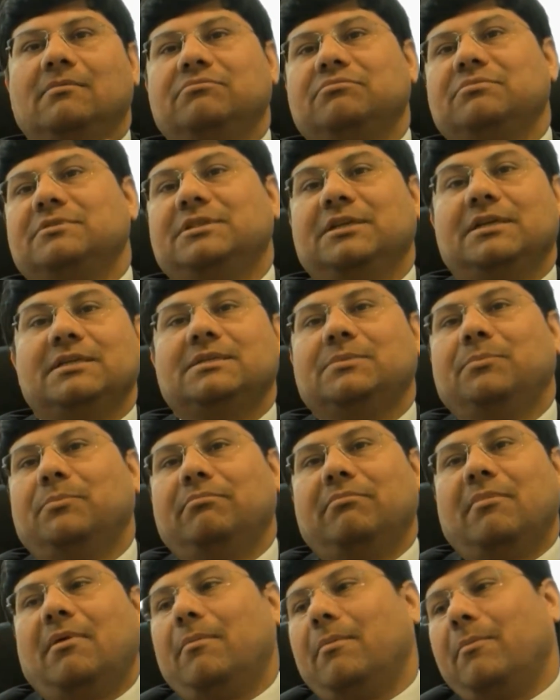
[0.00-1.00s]
just
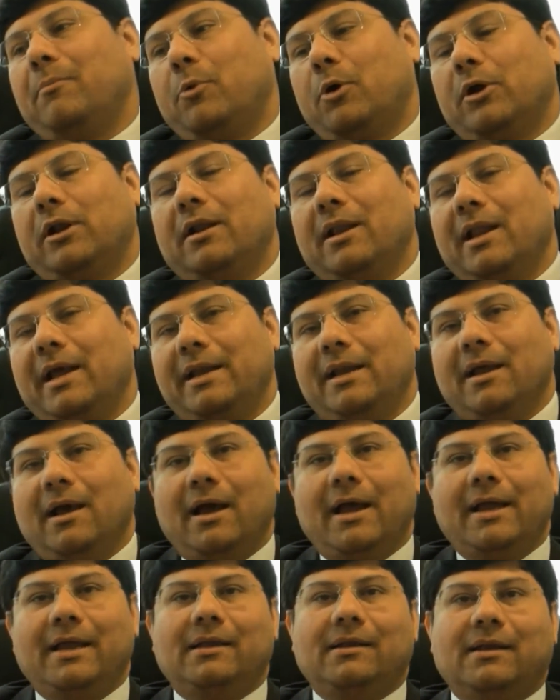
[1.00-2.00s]
borderline
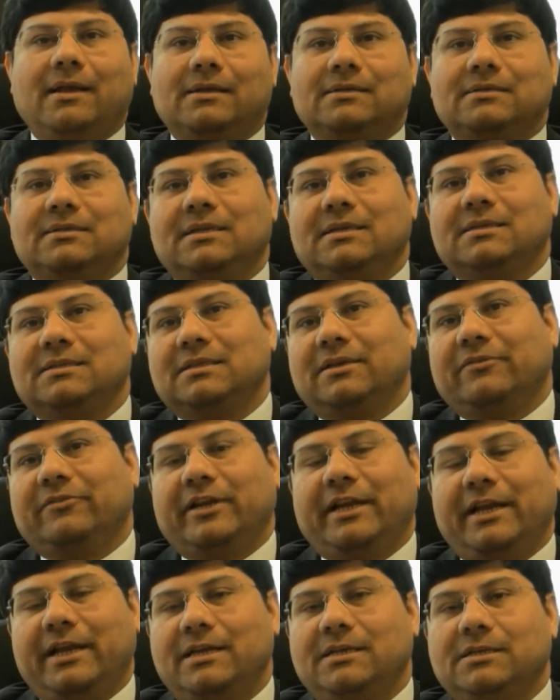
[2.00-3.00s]
high, like 6,
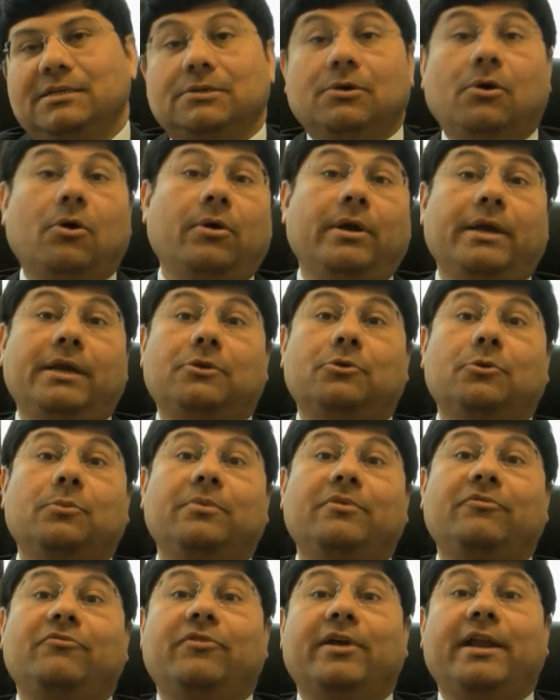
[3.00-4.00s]
7, 8, or it could
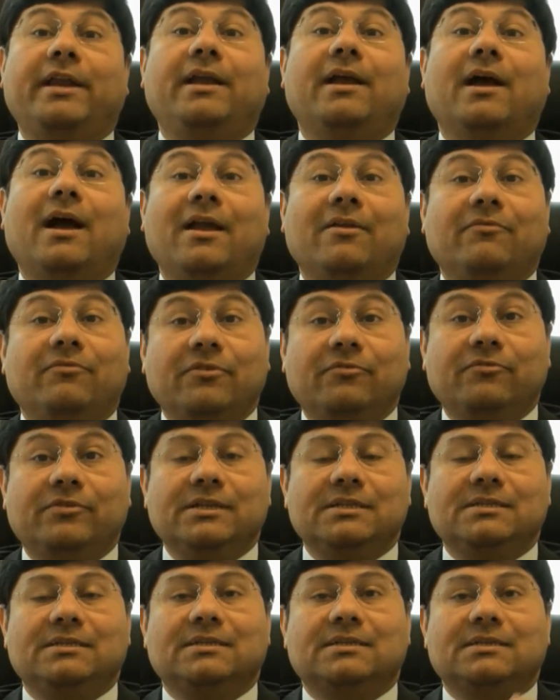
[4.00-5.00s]
be very high,
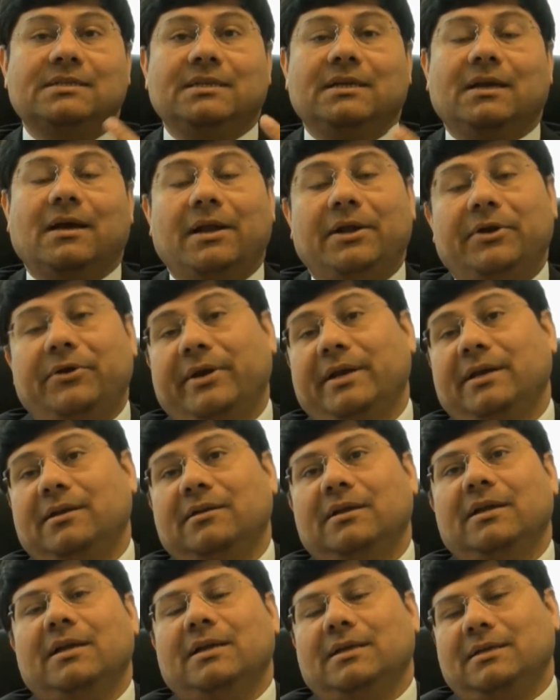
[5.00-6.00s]
50, 60, 100
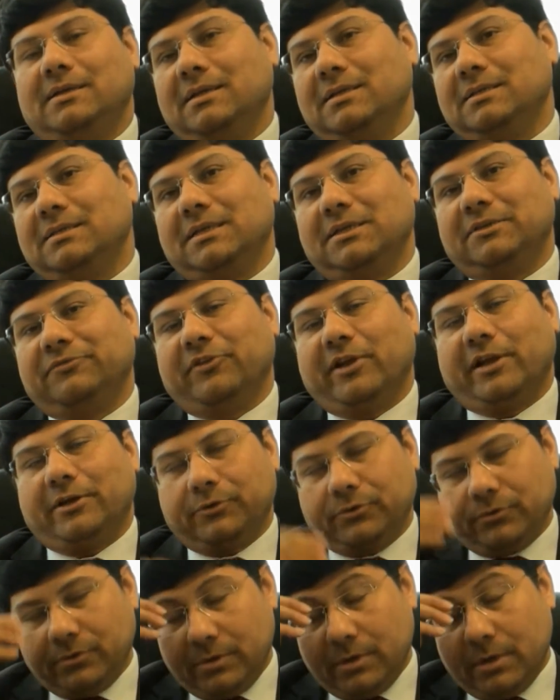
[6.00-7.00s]
TSH value.
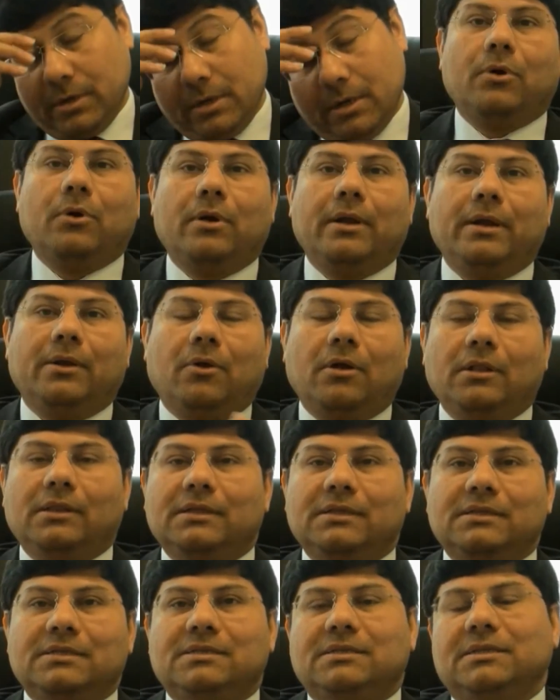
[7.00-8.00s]
So in all
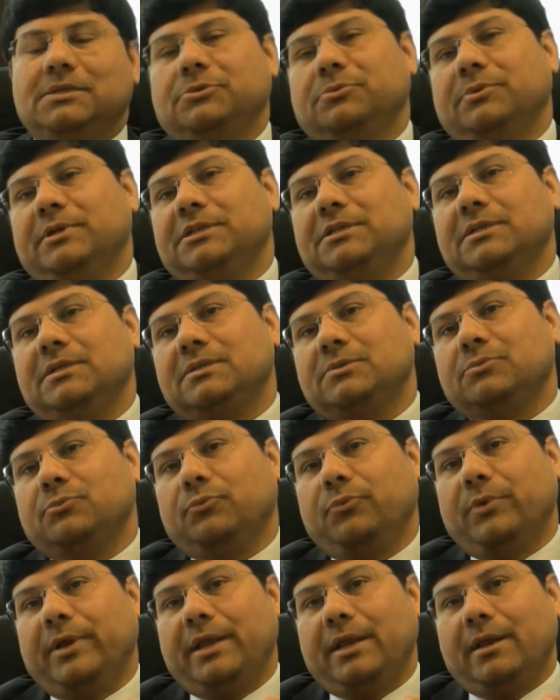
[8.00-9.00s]
these situations,
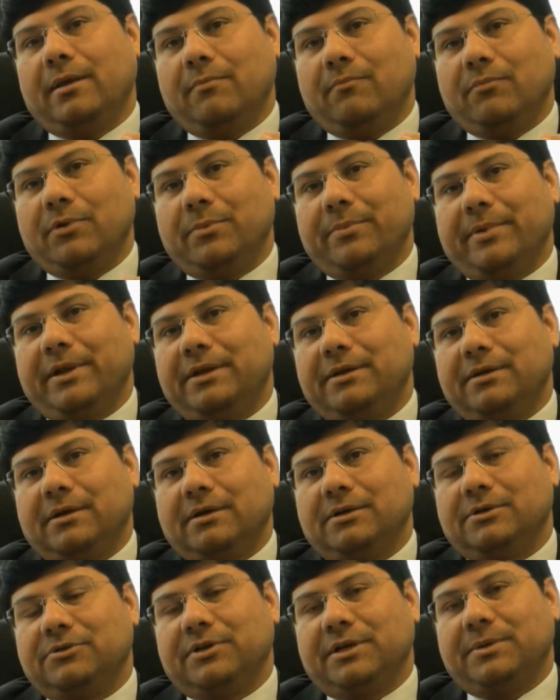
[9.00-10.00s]
we implement
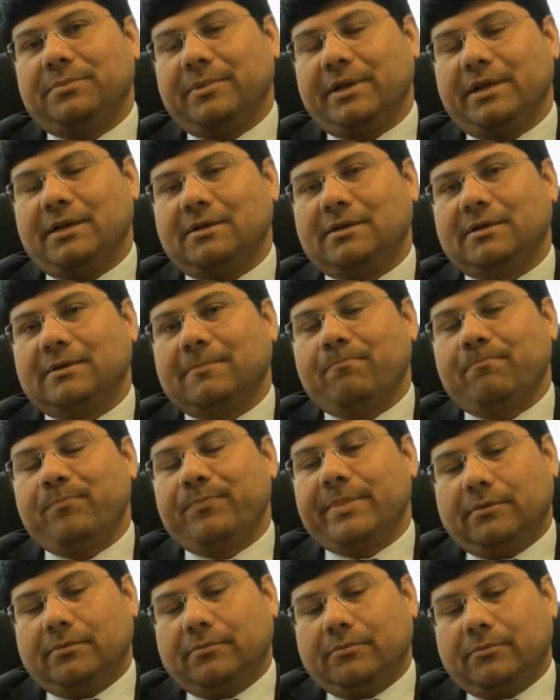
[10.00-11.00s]
a treatment.
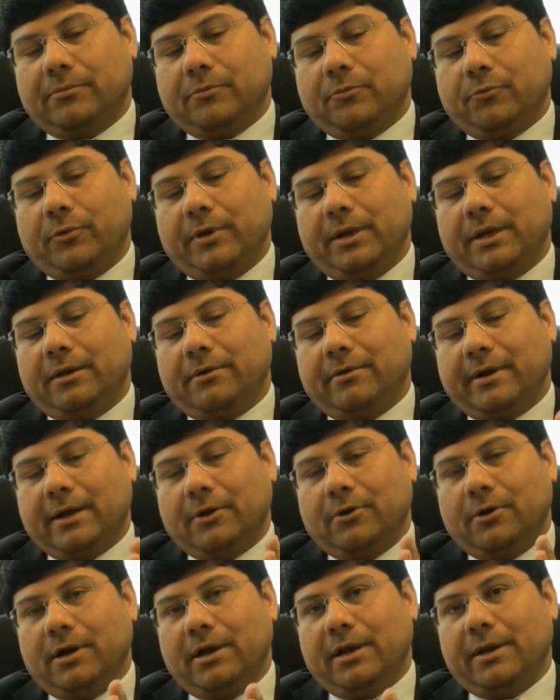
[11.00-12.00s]
We
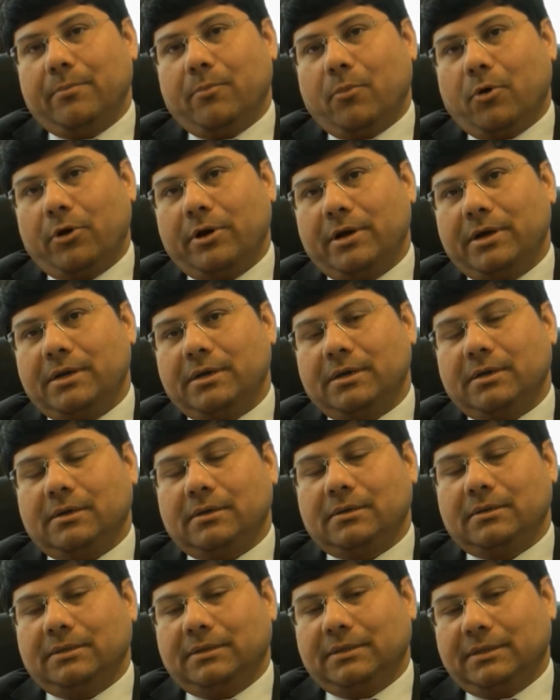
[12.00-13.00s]
regularly monitor
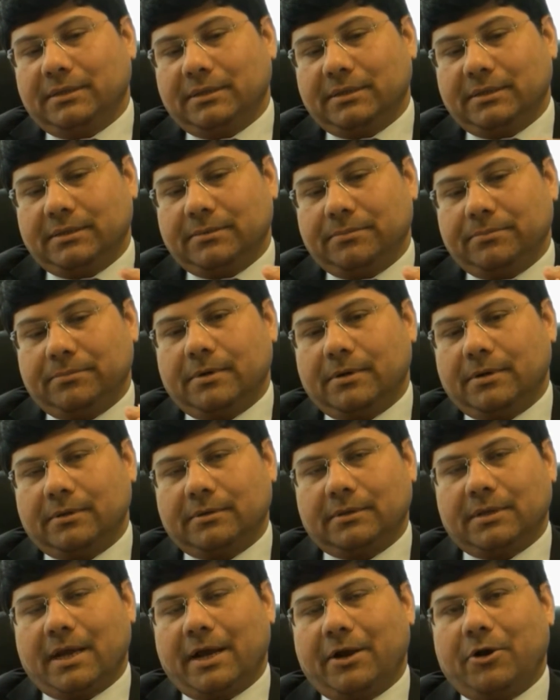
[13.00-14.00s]
the
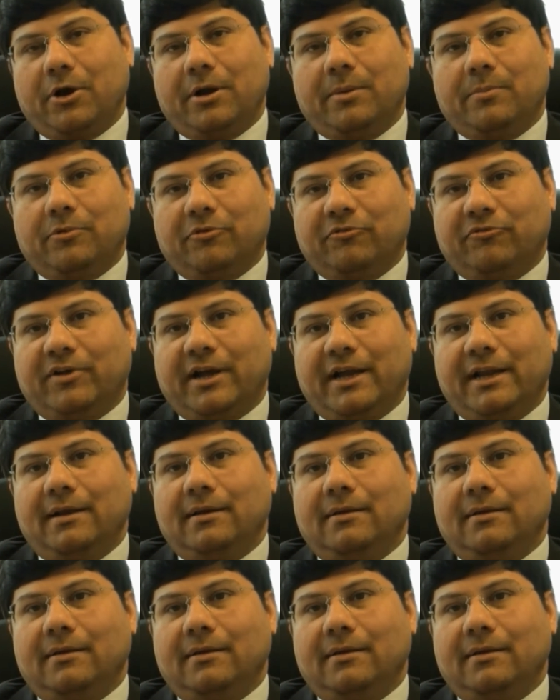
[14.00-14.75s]
thyroid profile.